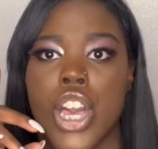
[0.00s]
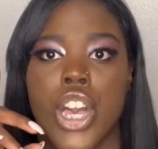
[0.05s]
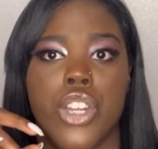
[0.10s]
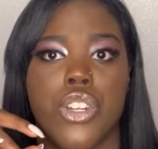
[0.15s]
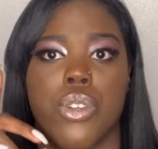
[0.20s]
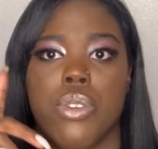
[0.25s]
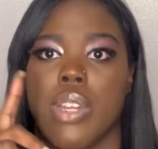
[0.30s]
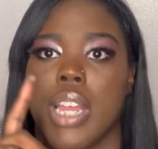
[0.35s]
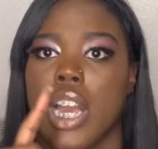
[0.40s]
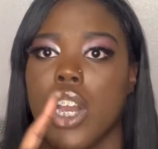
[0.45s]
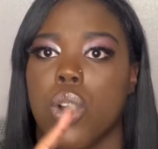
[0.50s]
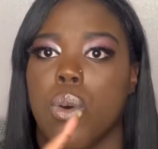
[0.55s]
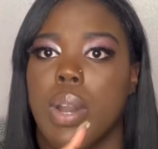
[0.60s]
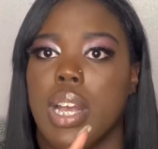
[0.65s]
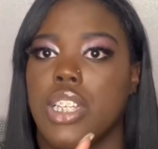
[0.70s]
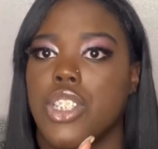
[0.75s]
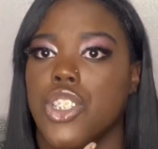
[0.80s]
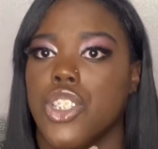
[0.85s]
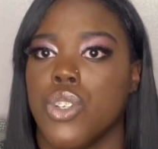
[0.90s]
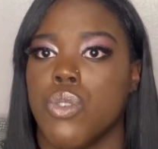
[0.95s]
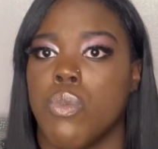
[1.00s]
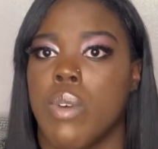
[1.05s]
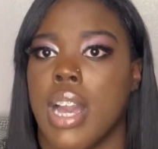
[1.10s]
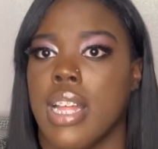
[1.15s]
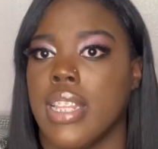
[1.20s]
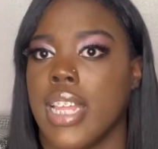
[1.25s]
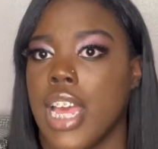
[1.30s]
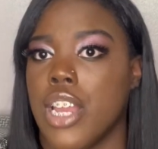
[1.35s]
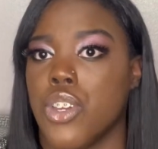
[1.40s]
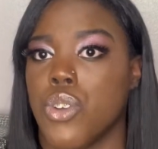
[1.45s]
Do not question why
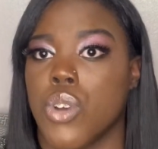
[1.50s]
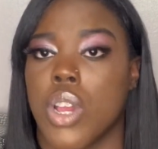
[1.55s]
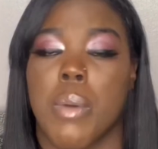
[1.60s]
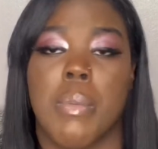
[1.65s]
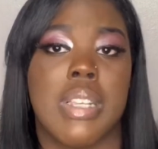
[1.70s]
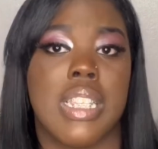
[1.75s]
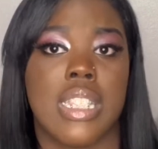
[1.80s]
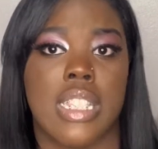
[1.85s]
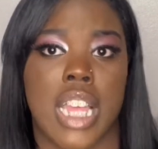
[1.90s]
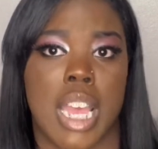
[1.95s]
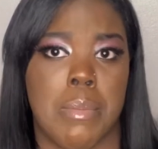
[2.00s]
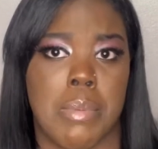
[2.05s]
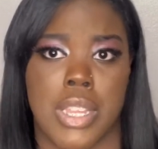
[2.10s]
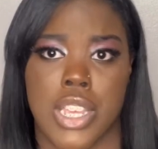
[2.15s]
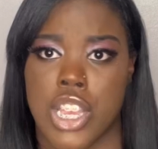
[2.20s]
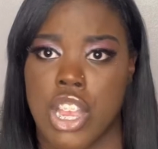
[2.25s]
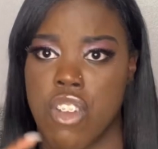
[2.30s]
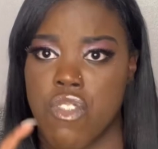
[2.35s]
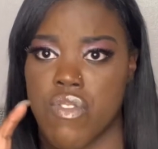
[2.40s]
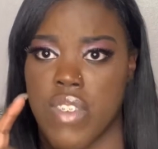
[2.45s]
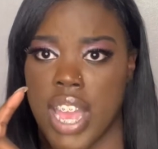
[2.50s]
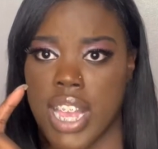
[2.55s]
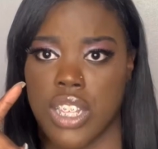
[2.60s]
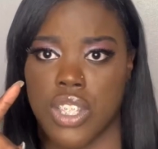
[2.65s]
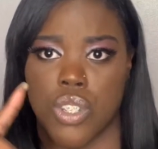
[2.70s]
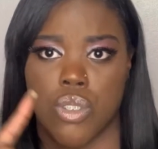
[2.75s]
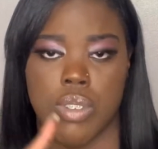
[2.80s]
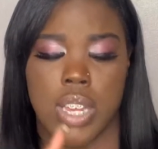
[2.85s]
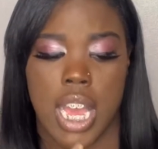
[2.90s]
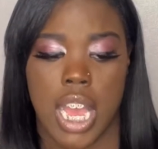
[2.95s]
that door was slammed in your face.
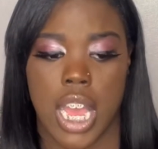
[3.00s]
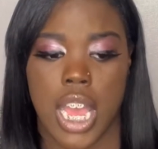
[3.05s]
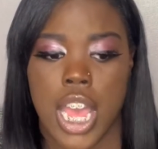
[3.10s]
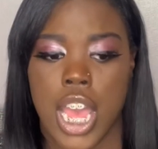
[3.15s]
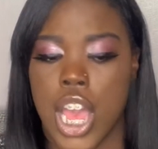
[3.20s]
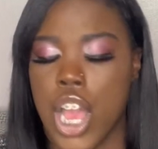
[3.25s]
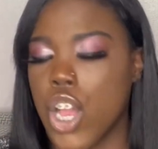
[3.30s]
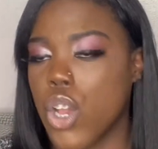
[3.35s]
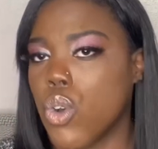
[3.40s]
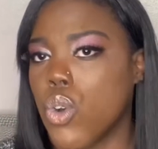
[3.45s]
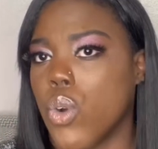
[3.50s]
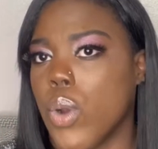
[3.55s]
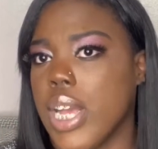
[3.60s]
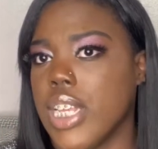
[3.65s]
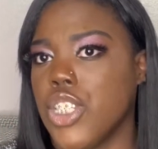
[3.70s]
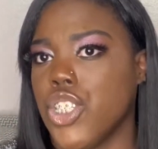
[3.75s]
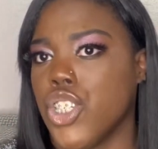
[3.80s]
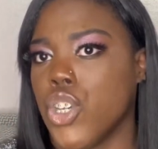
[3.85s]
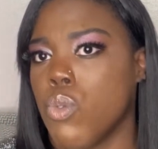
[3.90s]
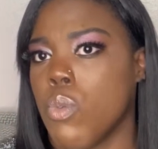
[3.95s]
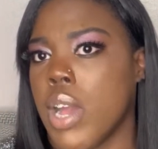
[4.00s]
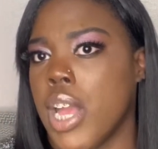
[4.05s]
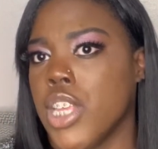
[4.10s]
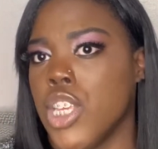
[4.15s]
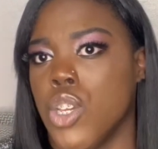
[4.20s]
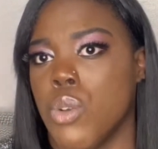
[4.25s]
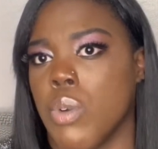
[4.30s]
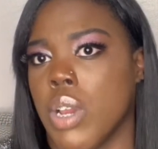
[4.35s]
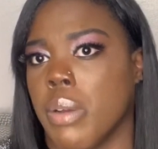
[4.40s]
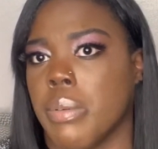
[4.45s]
Do not question why
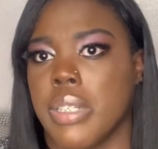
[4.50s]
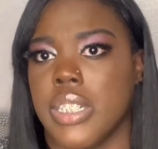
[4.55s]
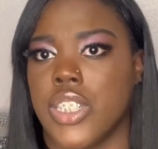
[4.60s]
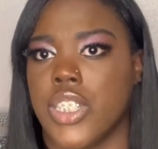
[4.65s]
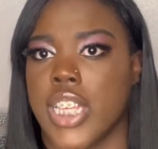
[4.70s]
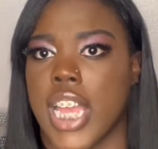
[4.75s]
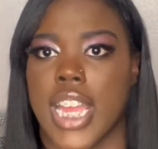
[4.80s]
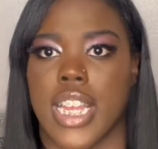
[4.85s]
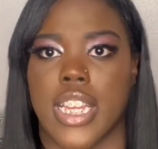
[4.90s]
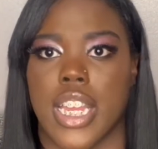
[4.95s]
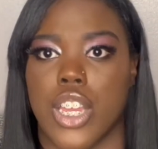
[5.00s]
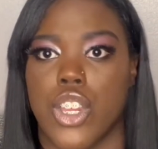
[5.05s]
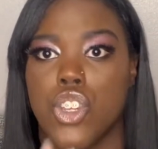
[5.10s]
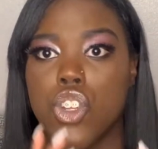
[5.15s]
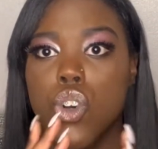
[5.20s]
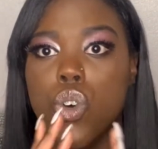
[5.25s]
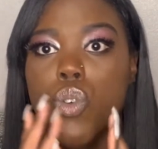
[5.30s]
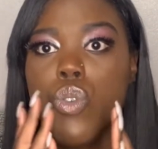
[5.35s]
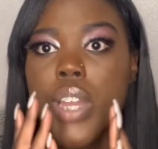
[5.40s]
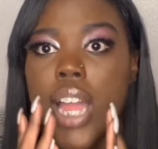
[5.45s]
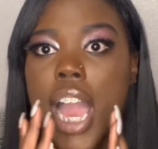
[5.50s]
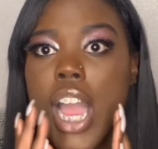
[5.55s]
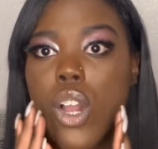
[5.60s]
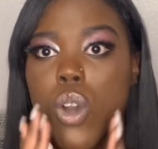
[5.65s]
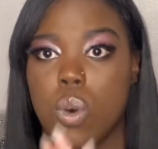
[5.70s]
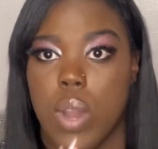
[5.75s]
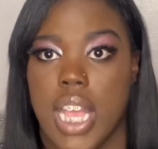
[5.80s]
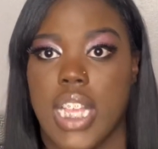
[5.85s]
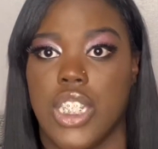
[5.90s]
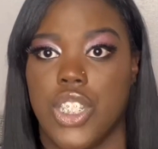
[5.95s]
you were rejected. Do not
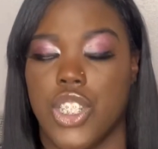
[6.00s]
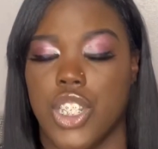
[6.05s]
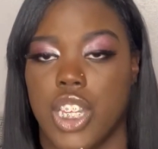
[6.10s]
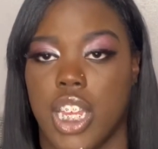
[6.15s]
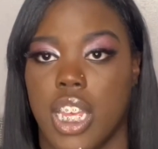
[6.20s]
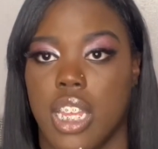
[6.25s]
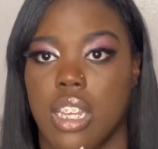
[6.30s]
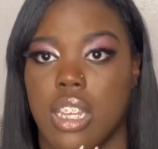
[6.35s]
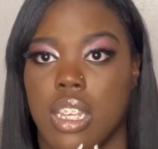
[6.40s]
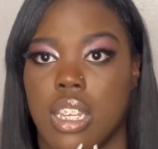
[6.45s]
question it.